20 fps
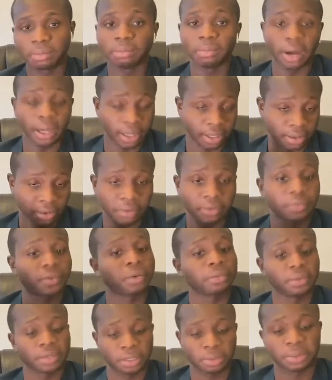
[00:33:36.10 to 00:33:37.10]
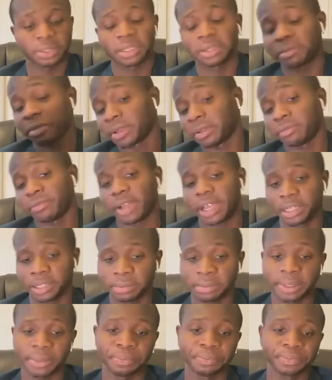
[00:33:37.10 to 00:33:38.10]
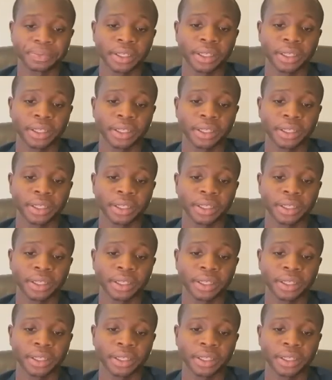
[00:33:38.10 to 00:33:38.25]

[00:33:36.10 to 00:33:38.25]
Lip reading: money or from this specific investment?